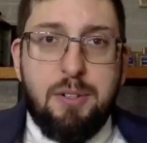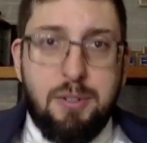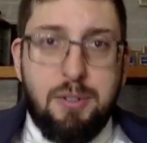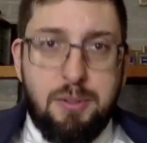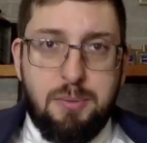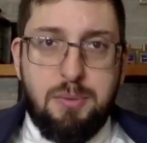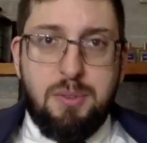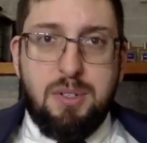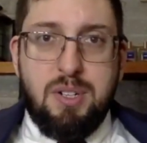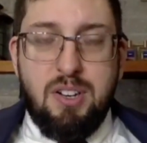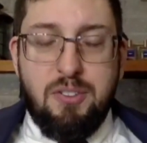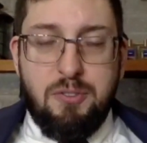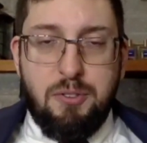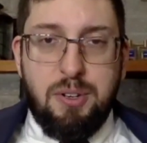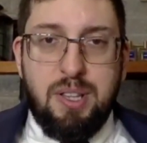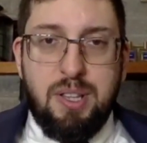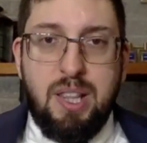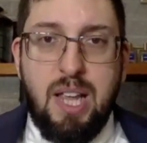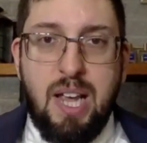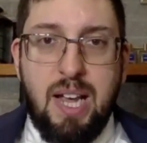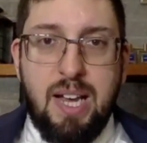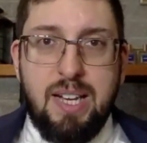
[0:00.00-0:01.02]
or different
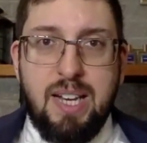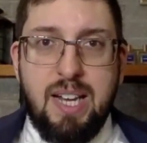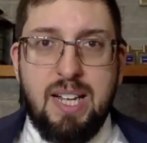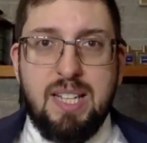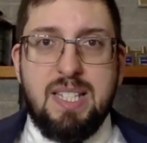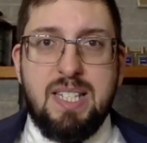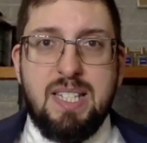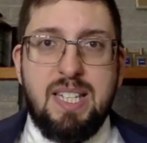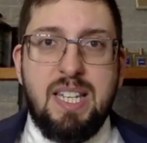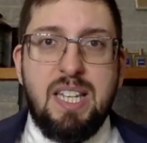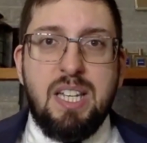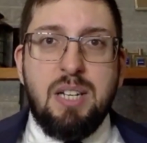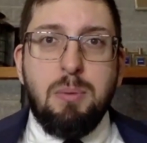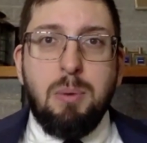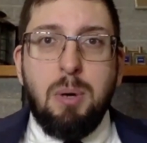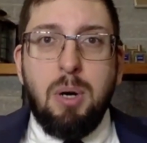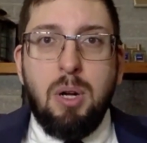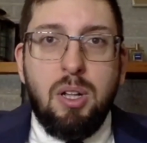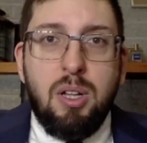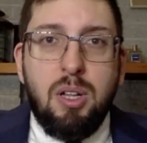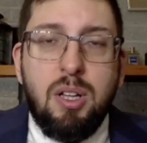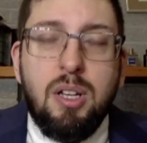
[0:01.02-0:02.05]
light that's
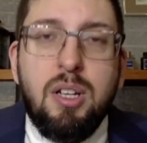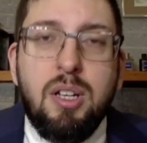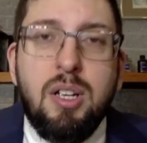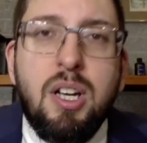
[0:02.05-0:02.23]
equal,